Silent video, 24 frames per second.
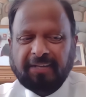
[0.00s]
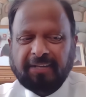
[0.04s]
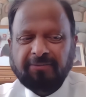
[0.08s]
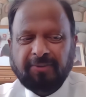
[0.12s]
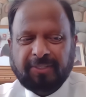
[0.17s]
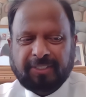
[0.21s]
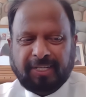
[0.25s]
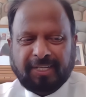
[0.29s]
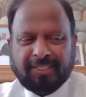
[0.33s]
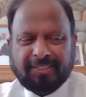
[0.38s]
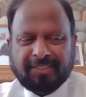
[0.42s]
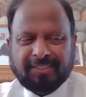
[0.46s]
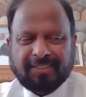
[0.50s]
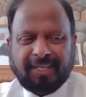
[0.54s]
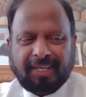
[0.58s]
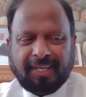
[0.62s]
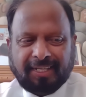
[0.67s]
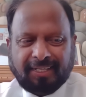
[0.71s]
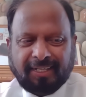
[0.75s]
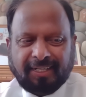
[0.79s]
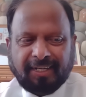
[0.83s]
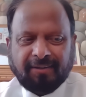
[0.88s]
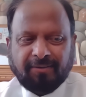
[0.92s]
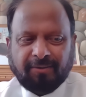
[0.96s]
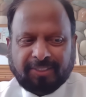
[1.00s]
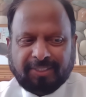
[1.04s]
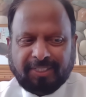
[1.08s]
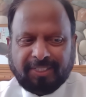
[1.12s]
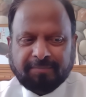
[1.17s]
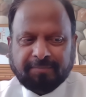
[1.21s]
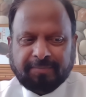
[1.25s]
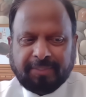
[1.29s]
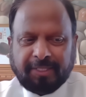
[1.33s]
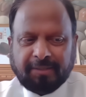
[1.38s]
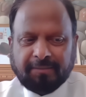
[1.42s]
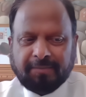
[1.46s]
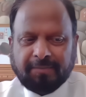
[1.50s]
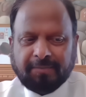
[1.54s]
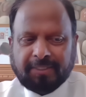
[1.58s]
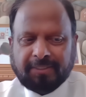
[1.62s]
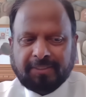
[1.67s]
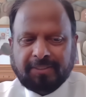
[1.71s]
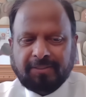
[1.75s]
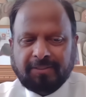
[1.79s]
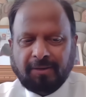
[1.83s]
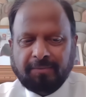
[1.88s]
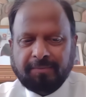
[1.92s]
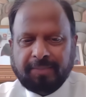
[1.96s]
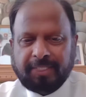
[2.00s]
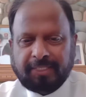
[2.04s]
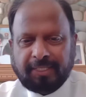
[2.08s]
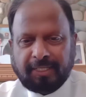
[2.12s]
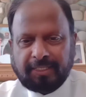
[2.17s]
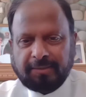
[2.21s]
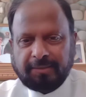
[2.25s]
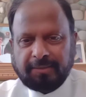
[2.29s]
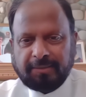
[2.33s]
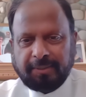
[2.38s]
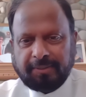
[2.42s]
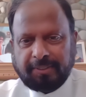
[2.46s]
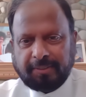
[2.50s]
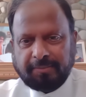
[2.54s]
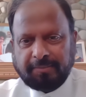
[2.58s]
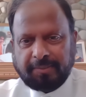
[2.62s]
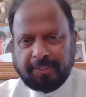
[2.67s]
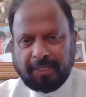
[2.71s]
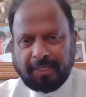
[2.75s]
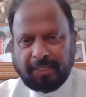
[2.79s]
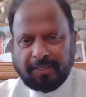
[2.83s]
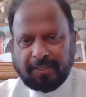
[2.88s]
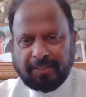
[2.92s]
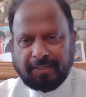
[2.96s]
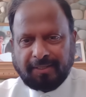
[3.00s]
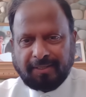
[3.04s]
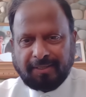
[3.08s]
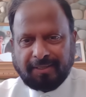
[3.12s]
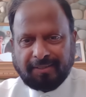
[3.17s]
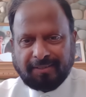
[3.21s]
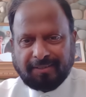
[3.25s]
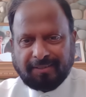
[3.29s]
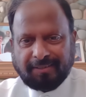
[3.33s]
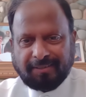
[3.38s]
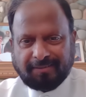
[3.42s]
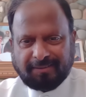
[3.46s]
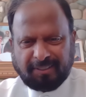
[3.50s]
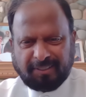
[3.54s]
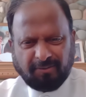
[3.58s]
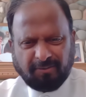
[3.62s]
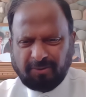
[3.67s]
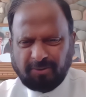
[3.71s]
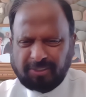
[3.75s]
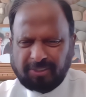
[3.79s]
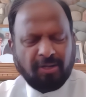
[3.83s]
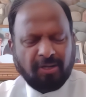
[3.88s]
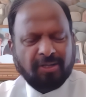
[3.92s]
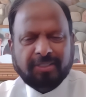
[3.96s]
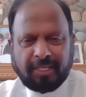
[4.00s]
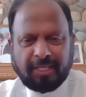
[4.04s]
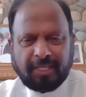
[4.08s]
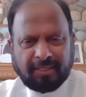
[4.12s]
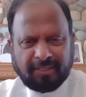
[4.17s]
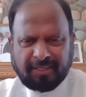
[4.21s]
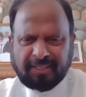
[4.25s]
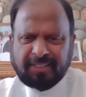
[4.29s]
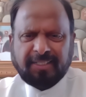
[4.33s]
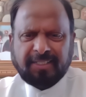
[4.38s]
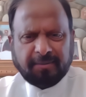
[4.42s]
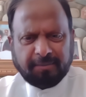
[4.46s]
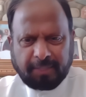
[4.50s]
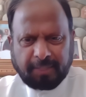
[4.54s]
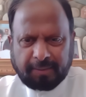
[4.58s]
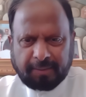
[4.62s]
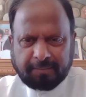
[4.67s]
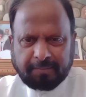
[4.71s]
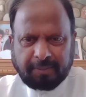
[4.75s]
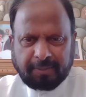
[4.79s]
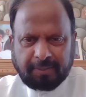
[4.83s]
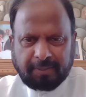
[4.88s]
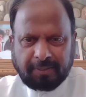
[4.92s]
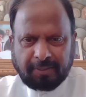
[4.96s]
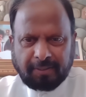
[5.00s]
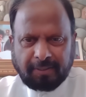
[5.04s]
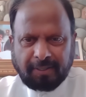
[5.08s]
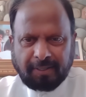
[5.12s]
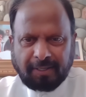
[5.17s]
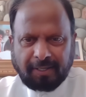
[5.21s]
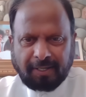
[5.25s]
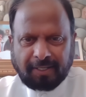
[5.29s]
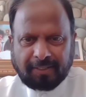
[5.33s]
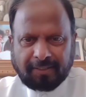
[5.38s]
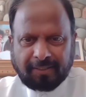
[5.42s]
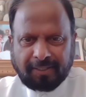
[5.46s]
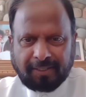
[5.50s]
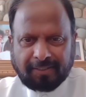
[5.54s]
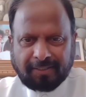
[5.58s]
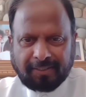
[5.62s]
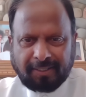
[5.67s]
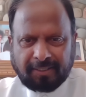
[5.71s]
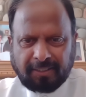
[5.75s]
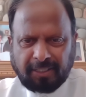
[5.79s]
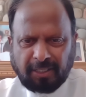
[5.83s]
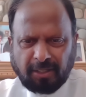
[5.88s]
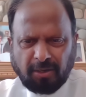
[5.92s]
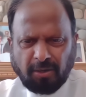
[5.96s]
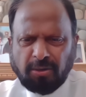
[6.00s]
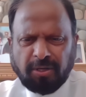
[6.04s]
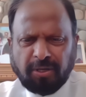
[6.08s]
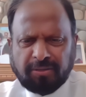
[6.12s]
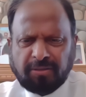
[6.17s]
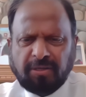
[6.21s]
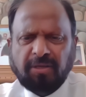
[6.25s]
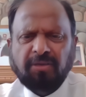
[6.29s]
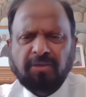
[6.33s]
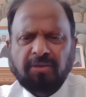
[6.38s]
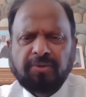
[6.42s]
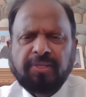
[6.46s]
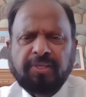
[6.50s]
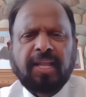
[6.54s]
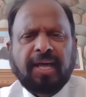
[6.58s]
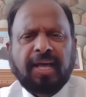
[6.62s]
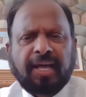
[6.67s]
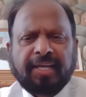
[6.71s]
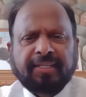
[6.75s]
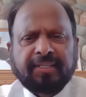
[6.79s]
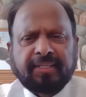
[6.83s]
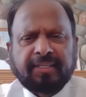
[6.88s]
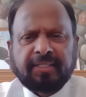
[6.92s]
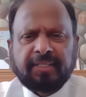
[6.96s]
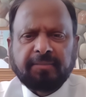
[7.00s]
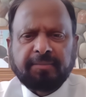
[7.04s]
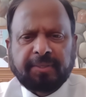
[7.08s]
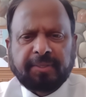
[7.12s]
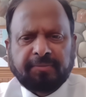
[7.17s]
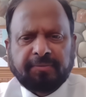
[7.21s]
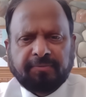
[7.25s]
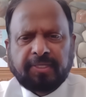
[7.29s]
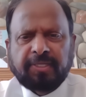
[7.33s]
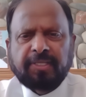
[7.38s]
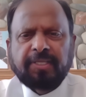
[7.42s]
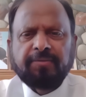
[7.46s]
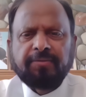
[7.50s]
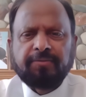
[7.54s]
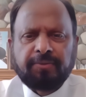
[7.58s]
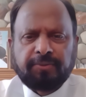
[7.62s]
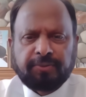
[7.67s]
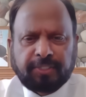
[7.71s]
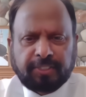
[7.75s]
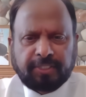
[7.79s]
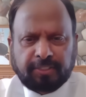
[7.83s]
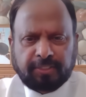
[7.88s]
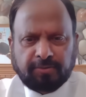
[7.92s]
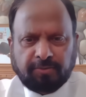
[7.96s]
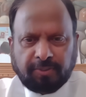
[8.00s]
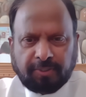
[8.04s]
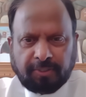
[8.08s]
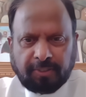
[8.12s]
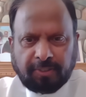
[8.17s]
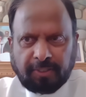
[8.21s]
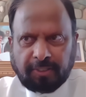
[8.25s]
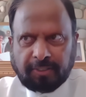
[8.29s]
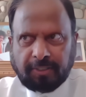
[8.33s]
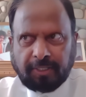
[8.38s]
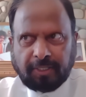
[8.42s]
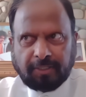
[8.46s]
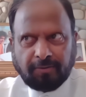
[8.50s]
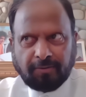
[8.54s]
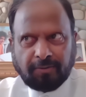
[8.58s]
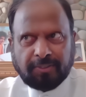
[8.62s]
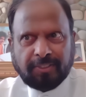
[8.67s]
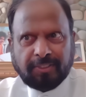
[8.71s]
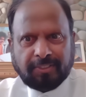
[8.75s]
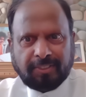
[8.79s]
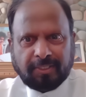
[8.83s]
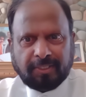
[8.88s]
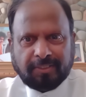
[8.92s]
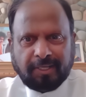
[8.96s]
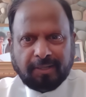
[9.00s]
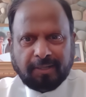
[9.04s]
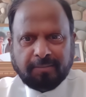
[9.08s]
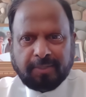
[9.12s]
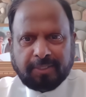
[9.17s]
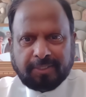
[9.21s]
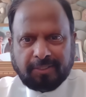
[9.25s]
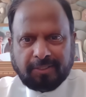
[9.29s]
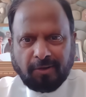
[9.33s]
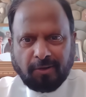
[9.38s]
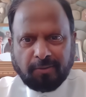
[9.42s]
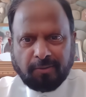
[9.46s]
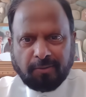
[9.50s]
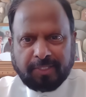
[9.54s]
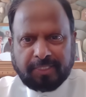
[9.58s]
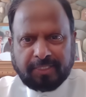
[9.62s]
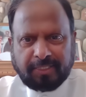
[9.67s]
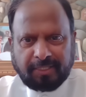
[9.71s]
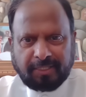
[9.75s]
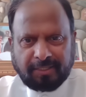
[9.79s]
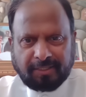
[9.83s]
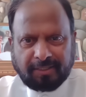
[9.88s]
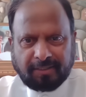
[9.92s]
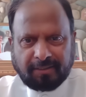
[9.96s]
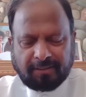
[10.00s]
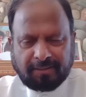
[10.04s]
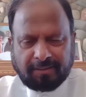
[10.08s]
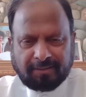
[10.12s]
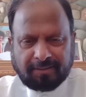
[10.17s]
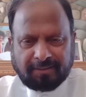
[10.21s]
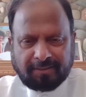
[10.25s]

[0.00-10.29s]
the advertised salary was something, but Swami tells me some salary, some number. And then they said, okay, now we'll hike it up and we'll give you this one. And that was the number Swami said.